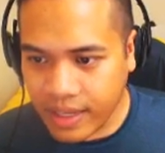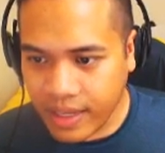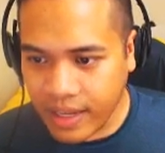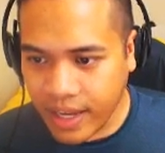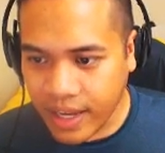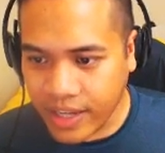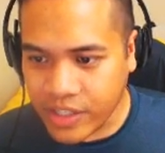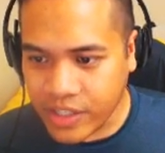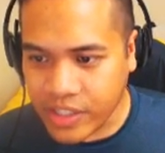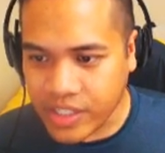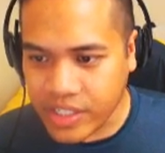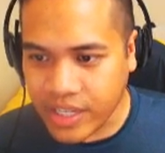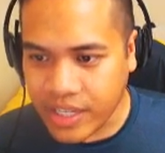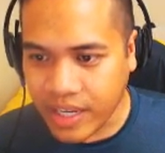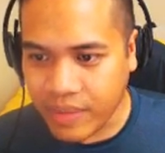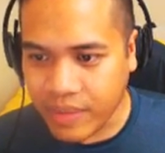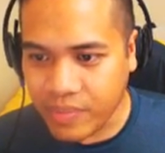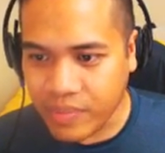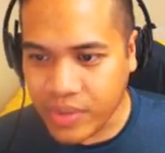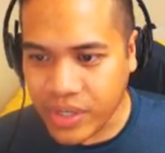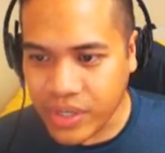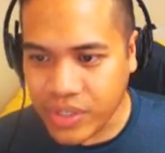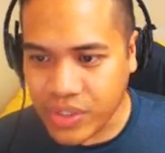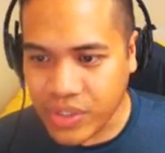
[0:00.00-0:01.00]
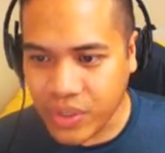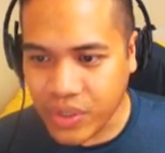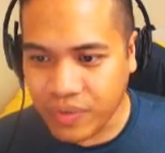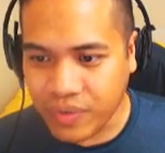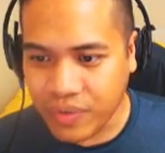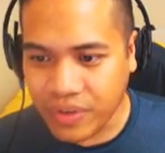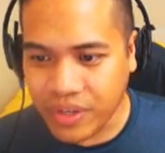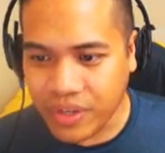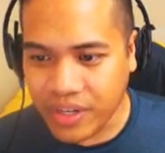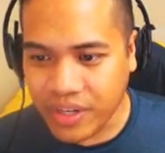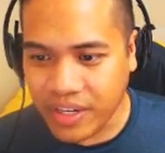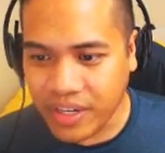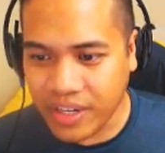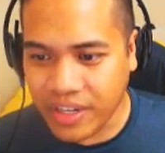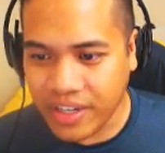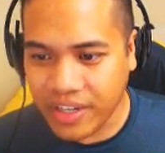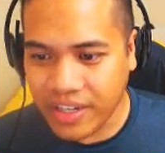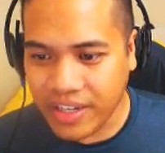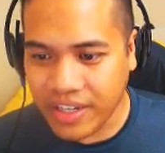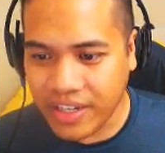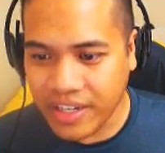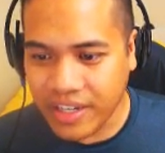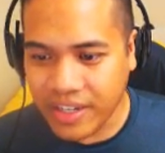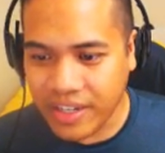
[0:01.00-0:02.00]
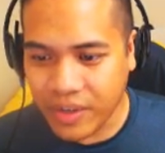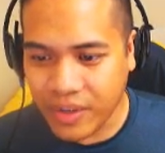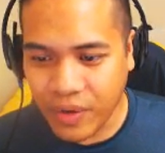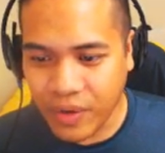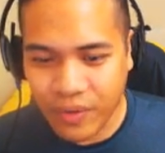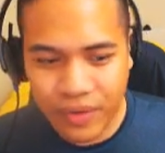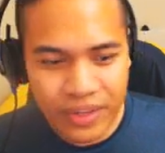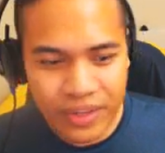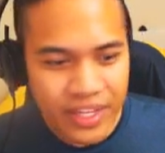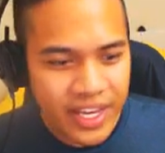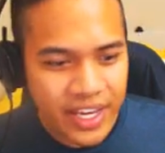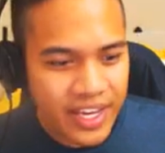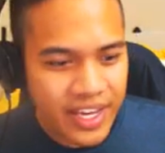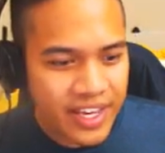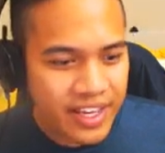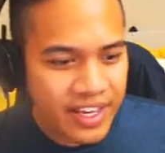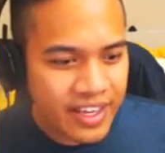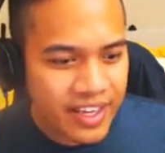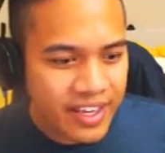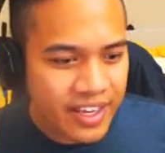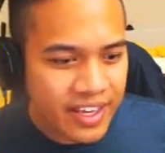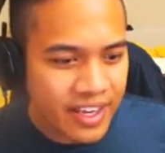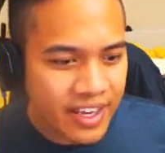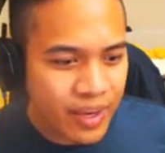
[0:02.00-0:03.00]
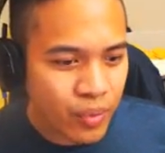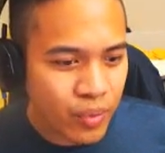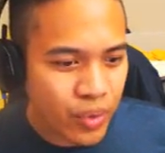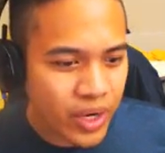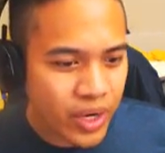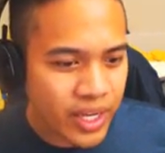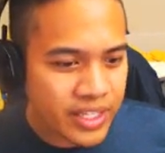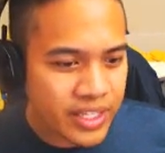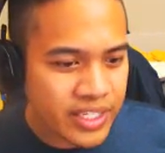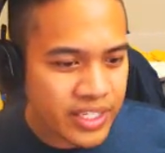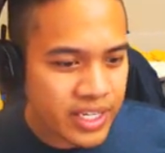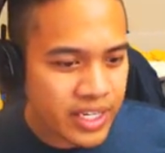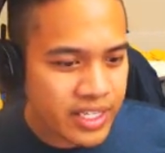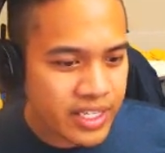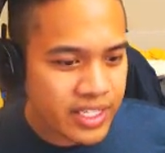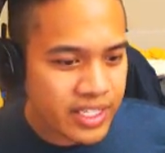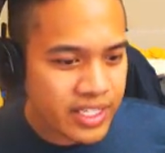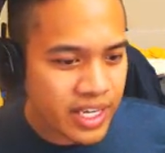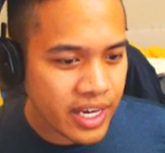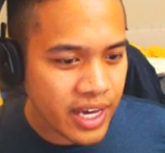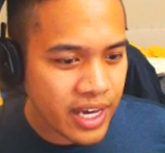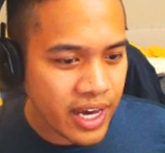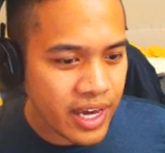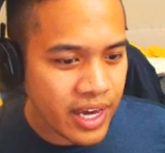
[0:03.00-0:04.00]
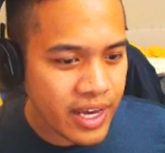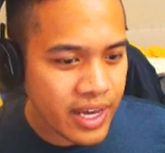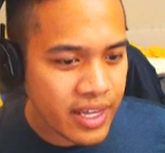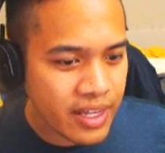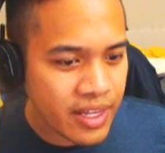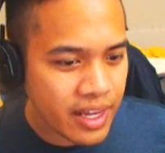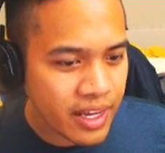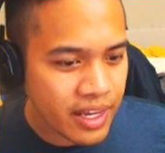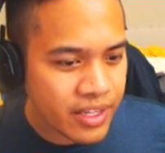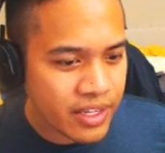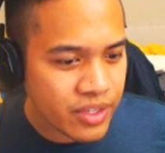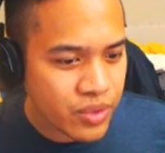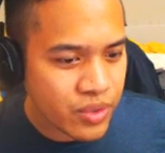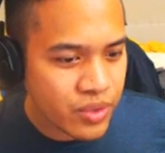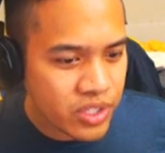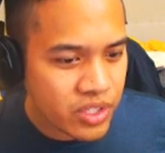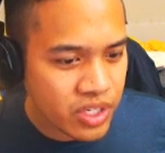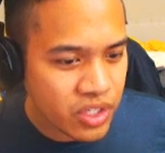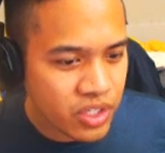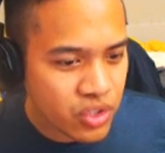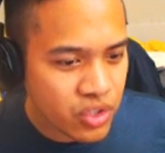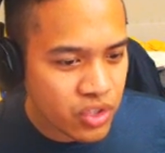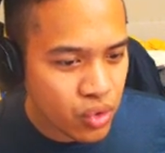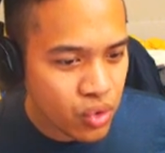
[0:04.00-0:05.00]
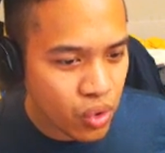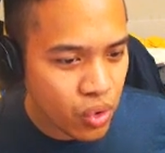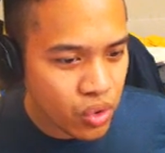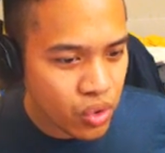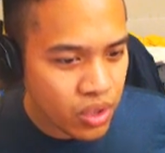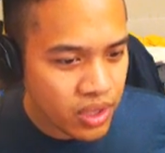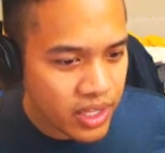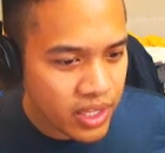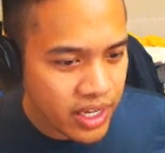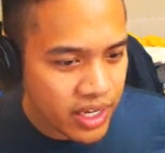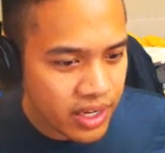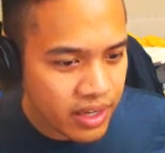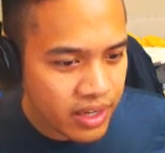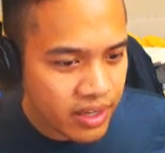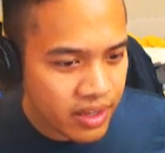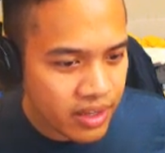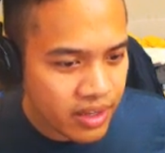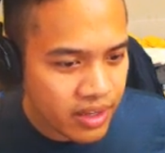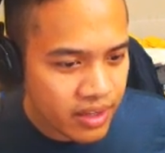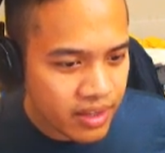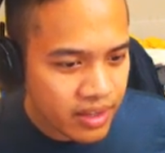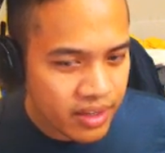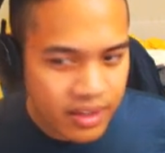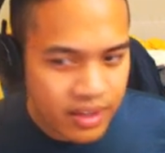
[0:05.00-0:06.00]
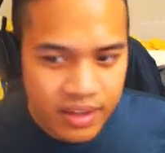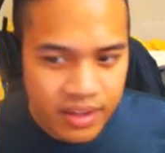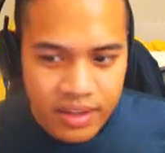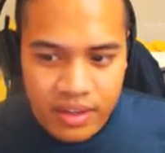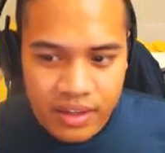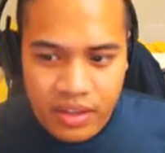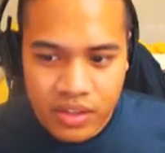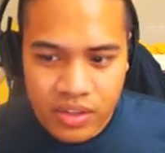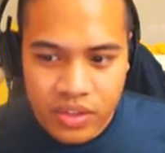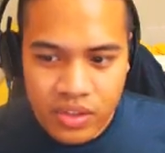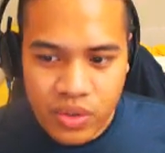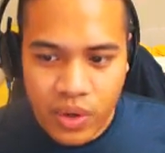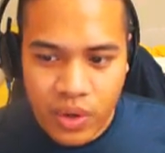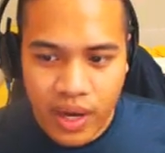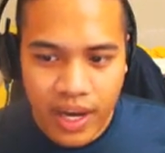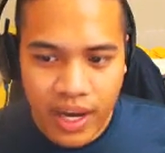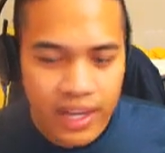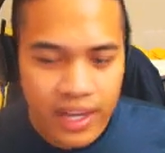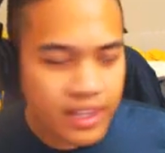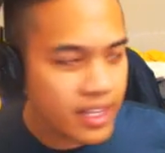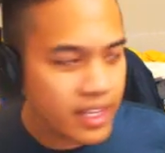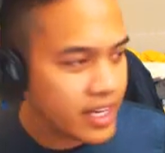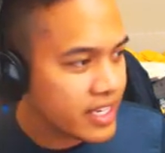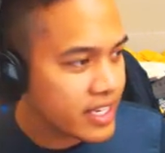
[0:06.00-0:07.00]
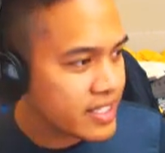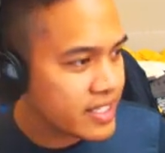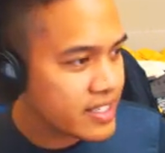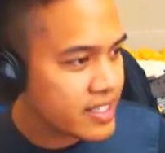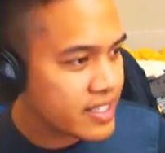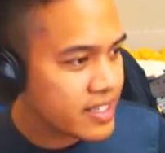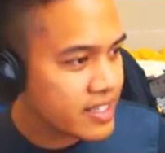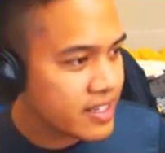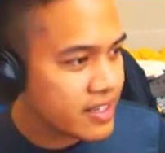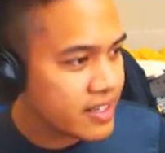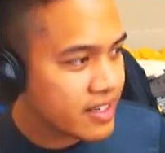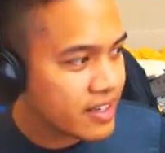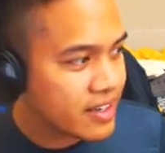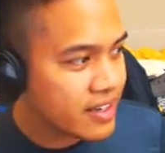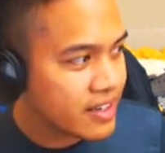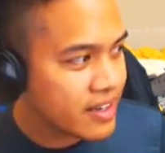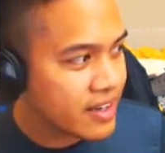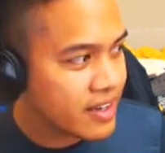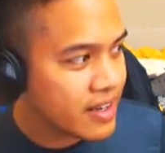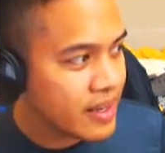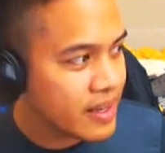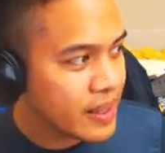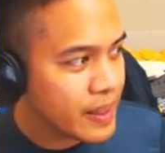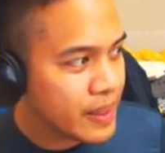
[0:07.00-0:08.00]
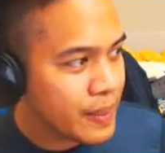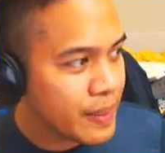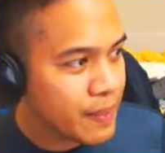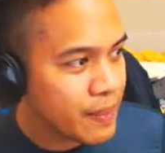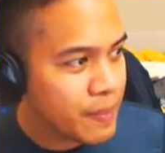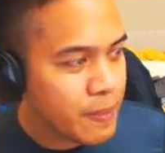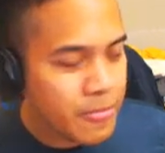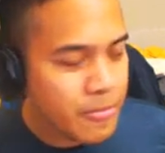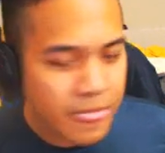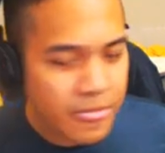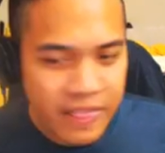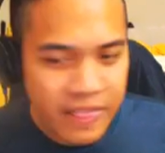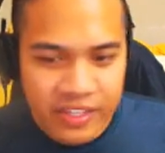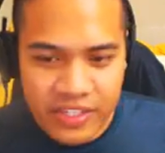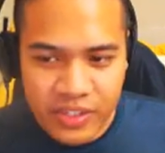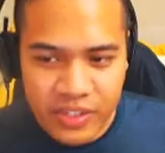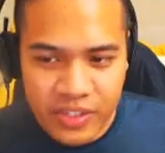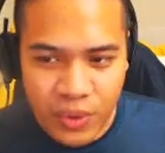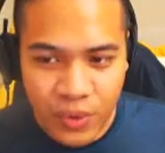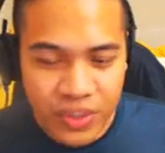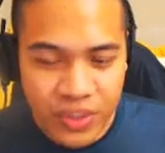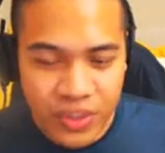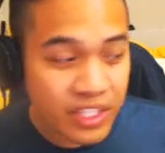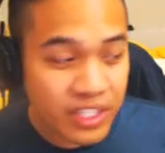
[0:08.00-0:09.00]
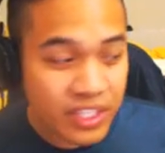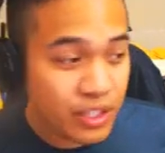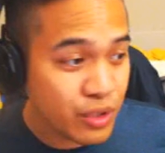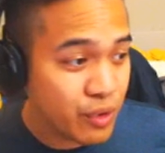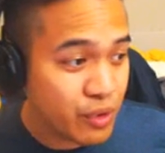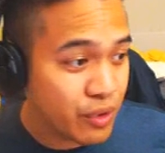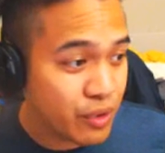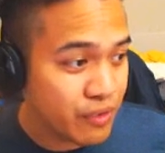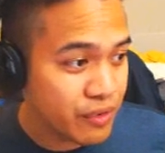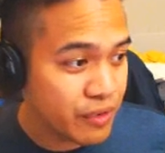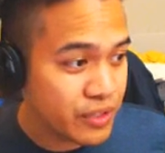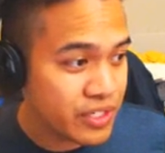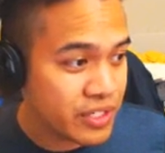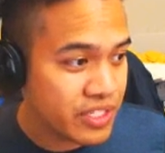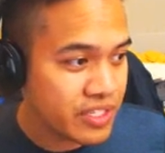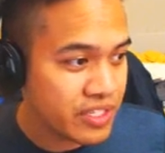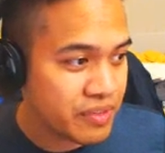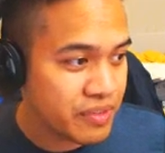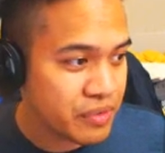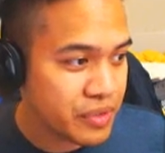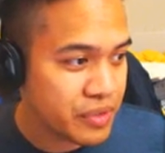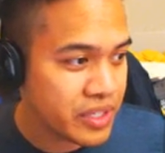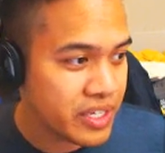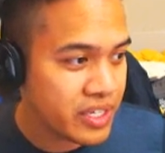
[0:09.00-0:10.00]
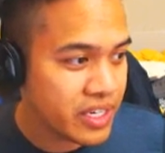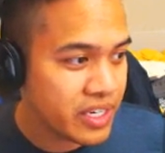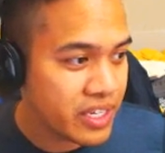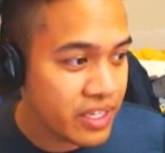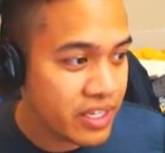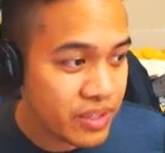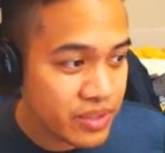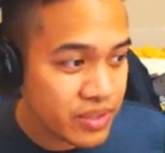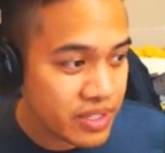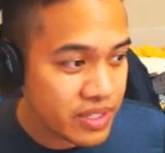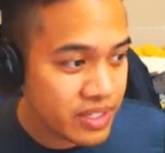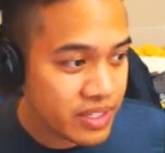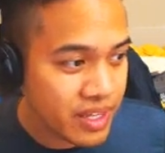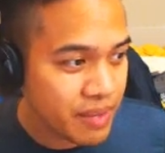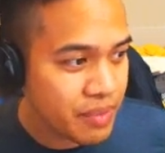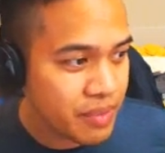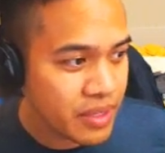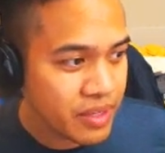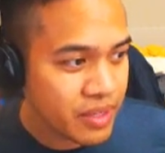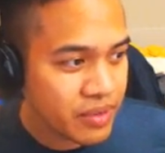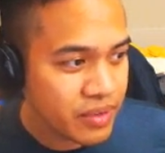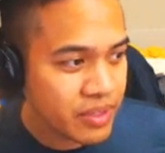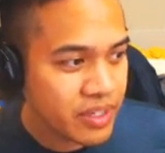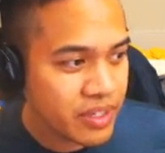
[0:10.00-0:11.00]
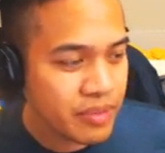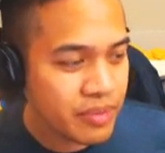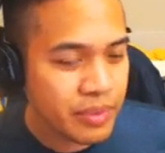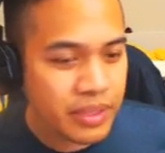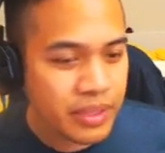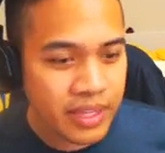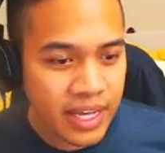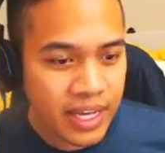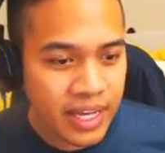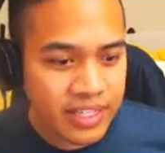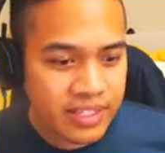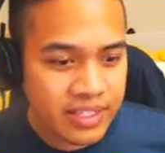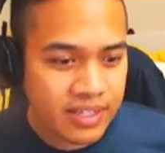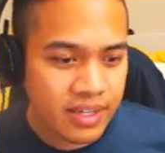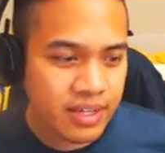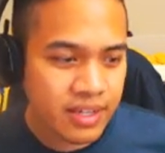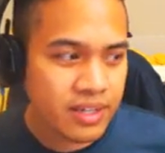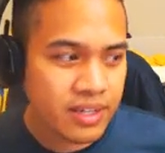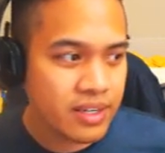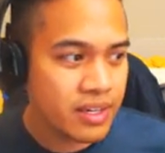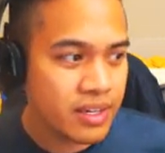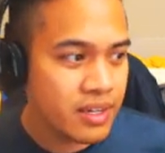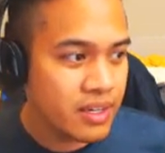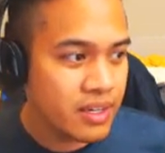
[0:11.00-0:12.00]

just kind of brushed over an overlay. And what I did is I used Control Click to highlight. This is only in the newer versions of Krita. It used to not be in Krita, but that's a